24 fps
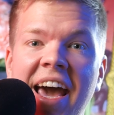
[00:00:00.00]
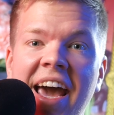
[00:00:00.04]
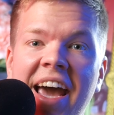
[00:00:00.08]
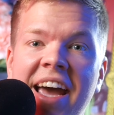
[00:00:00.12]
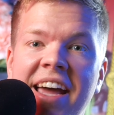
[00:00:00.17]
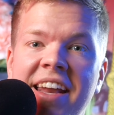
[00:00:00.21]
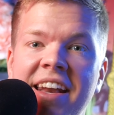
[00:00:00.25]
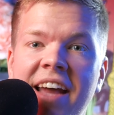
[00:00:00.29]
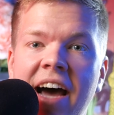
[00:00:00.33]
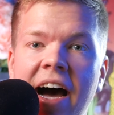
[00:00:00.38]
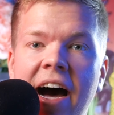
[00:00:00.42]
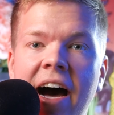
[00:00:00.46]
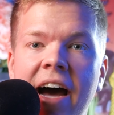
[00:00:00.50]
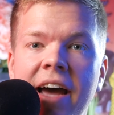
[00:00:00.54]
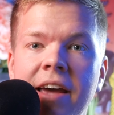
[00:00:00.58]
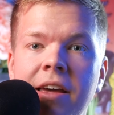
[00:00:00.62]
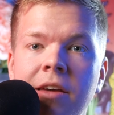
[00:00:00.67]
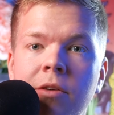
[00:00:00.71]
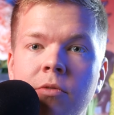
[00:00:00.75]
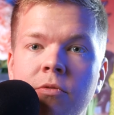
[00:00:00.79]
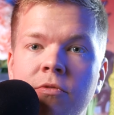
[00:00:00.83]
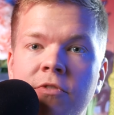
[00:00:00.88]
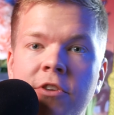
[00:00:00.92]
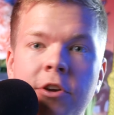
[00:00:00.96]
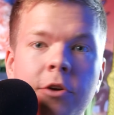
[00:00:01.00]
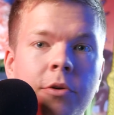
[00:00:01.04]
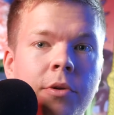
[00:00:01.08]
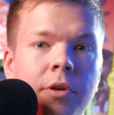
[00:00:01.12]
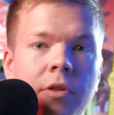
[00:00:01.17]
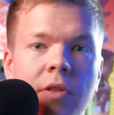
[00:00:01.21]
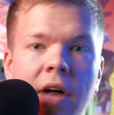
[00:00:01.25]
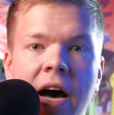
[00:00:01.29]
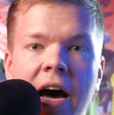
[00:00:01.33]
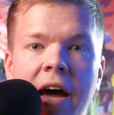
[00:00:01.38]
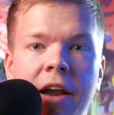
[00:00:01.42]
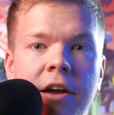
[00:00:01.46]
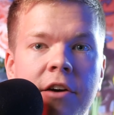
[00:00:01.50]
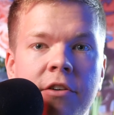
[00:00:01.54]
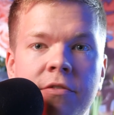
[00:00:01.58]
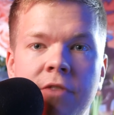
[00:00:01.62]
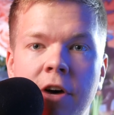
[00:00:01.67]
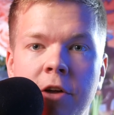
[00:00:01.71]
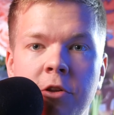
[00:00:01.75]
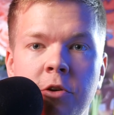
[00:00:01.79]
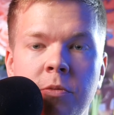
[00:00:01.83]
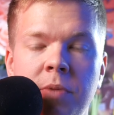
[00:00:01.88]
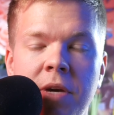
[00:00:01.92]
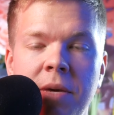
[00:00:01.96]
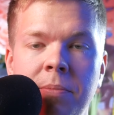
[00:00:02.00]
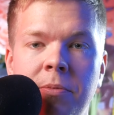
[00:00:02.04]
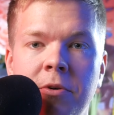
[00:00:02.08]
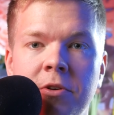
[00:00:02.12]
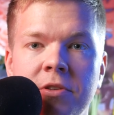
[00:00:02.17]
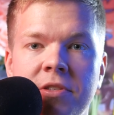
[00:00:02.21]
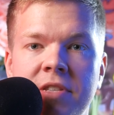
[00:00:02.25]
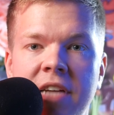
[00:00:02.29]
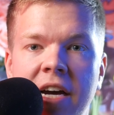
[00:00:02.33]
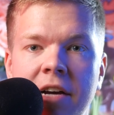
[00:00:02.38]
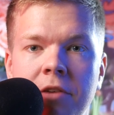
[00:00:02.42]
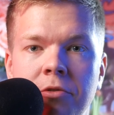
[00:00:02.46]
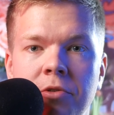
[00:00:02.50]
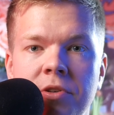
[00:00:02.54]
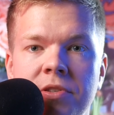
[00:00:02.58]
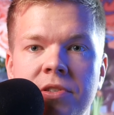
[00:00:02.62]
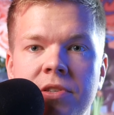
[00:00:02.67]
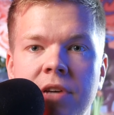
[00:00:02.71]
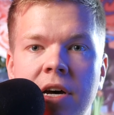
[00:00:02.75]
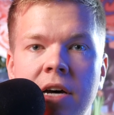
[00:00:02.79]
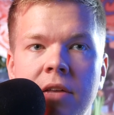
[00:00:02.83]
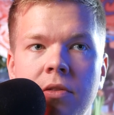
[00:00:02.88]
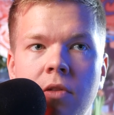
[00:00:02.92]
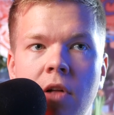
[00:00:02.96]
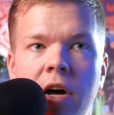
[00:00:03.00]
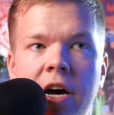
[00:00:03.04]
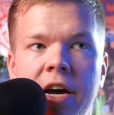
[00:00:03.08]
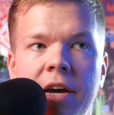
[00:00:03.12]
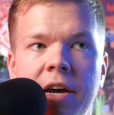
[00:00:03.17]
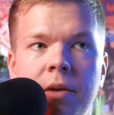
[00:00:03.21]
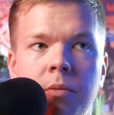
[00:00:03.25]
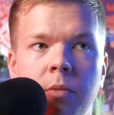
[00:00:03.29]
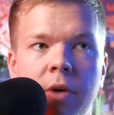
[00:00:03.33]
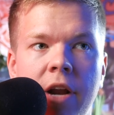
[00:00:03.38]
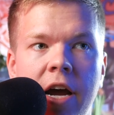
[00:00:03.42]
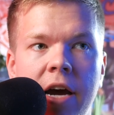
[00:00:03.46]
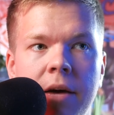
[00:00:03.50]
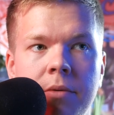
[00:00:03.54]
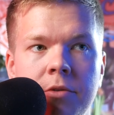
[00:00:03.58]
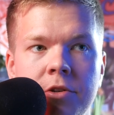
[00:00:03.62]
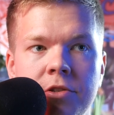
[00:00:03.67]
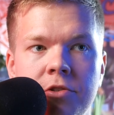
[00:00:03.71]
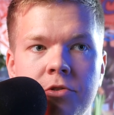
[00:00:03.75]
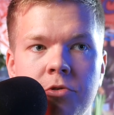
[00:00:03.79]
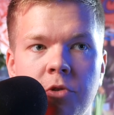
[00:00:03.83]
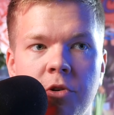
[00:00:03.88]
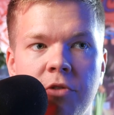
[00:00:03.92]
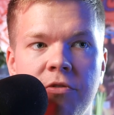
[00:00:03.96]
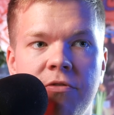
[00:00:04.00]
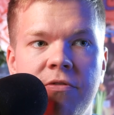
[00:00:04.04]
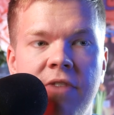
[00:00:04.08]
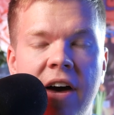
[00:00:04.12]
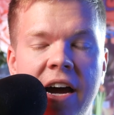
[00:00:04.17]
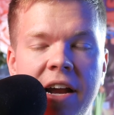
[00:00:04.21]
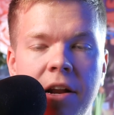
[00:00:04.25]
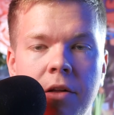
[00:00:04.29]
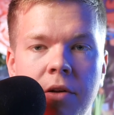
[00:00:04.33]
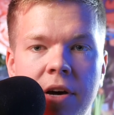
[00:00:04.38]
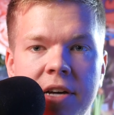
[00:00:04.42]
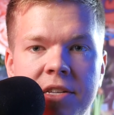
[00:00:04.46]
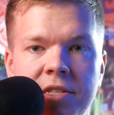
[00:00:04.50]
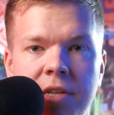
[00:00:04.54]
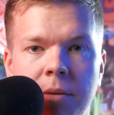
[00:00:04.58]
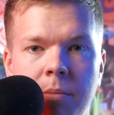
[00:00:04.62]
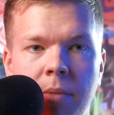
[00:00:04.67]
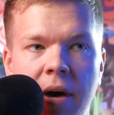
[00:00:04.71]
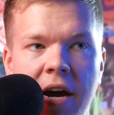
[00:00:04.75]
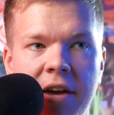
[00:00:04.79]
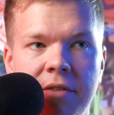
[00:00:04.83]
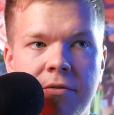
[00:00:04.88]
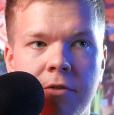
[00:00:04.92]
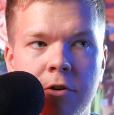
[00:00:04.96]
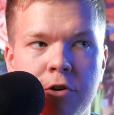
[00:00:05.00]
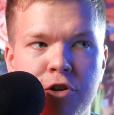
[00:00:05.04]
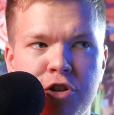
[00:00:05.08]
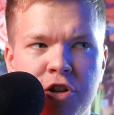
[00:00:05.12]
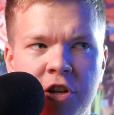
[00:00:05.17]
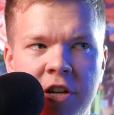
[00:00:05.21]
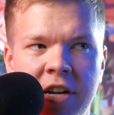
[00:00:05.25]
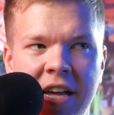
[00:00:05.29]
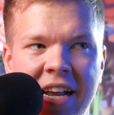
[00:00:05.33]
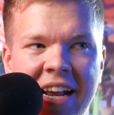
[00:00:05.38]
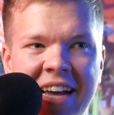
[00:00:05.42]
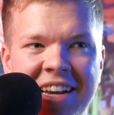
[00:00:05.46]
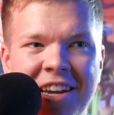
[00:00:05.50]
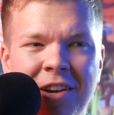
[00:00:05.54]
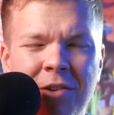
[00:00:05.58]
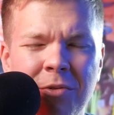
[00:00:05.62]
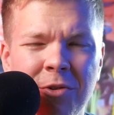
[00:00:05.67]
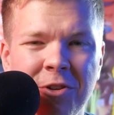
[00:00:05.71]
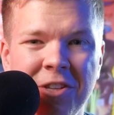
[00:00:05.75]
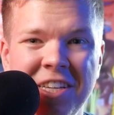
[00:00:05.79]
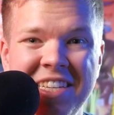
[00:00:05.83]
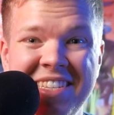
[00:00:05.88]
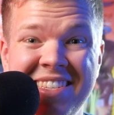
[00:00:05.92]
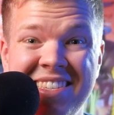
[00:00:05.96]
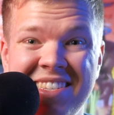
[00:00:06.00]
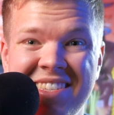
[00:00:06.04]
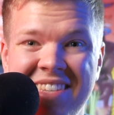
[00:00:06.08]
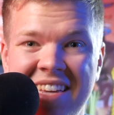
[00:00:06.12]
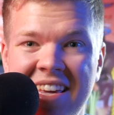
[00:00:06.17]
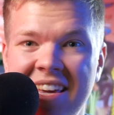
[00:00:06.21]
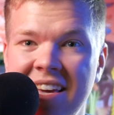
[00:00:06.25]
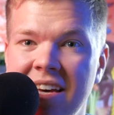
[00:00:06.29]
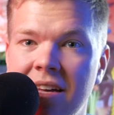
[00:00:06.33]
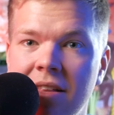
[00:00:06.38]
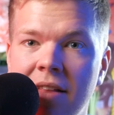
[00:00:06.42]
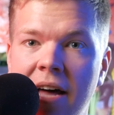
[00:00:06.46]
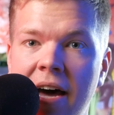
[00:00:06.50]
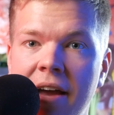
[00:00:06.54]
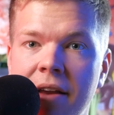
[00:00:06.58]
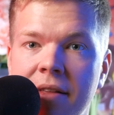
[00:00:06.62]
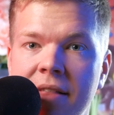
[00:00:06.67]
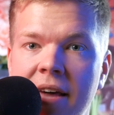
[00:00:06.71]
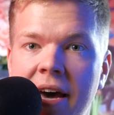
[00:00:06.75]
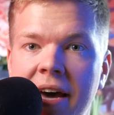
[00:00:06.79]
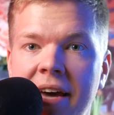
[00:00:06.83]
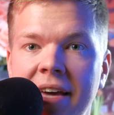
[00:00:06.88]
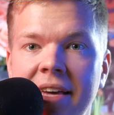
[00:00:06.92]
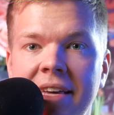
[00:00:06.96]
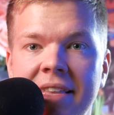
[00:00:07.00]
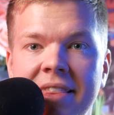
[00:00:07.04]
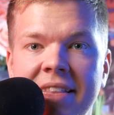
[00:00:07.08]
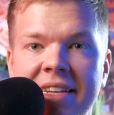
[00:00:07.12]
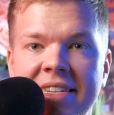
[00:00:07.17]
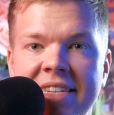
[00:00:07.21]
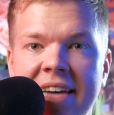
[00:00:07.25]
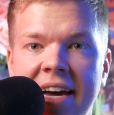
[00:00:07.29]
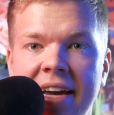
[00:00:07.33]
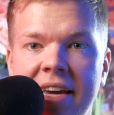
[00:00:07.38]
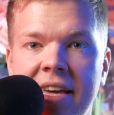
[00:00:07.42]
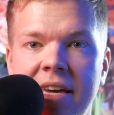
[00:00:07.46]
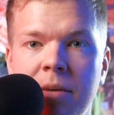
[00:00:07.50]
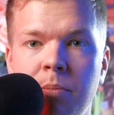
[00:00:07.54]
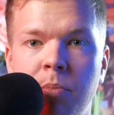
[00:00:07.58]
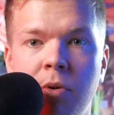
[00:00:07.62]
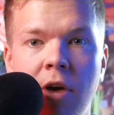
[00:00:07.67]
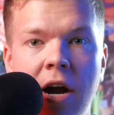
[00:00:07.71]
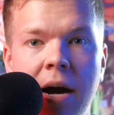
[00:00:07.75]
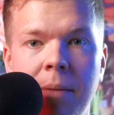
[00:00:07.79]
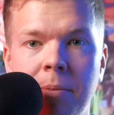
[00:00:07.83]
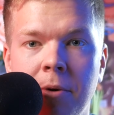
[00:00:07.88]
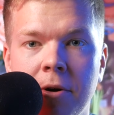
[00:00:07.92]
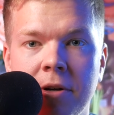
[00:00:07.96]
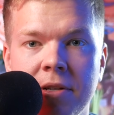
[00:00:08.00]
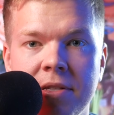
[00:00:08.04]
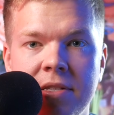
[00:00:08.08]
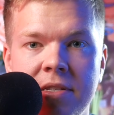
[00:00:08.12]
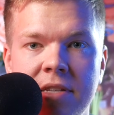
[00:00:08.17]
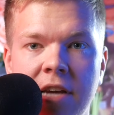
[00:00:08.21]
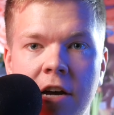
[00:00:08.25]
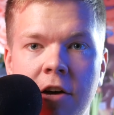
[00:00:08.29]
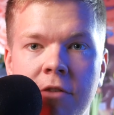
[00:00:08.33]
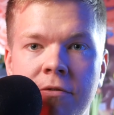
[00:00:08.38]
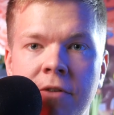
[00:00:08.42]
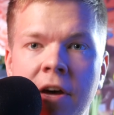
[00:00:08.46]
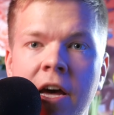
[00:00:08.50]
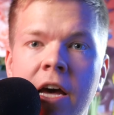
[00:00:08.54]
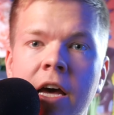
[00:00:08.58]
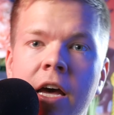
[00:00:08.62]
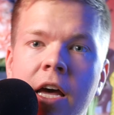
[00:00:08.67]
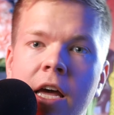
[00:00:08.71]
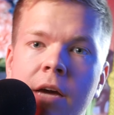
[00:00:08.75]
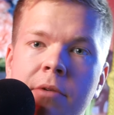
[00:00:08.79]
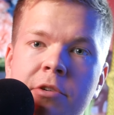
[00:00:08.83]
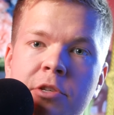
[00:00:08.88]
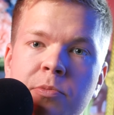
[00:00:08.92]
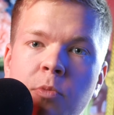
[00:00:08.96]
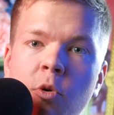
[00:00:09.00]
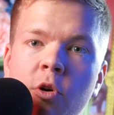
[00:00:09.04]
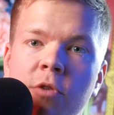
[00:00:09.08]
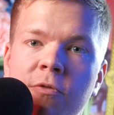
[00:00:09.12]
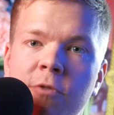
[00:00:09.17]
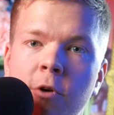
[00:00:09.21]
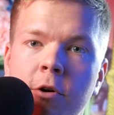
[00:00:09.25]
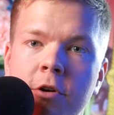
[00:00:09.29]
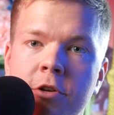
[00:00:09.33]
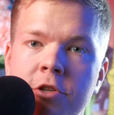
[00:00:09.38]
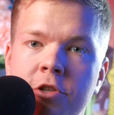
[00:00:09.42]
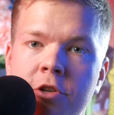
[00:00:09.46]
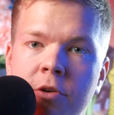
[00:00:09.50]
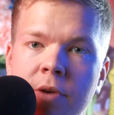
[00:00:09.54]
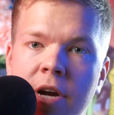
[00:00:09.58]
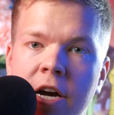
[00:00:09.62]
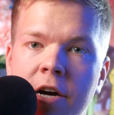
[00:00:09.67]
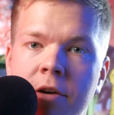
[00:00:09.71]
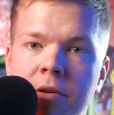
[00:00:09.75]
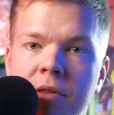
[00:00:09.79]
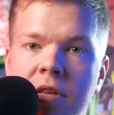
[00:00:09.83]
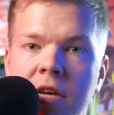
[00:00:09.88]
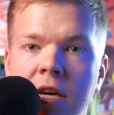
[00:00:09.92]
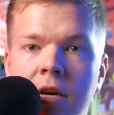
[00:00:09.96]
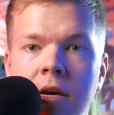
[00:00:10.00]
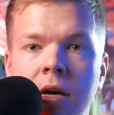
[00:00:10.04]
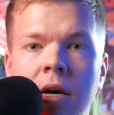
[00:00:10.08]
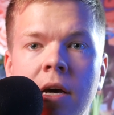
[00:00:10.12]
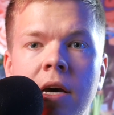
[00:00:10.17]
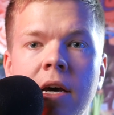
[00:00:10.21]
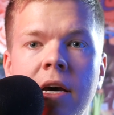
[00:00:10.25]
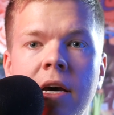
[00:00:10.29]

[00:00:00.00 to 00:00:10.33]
And I viewed a lot of other people's deck lists online when I was sort of finalizing my version, and I didn't really see a lot of that in the deck proper itself. It was more focused around the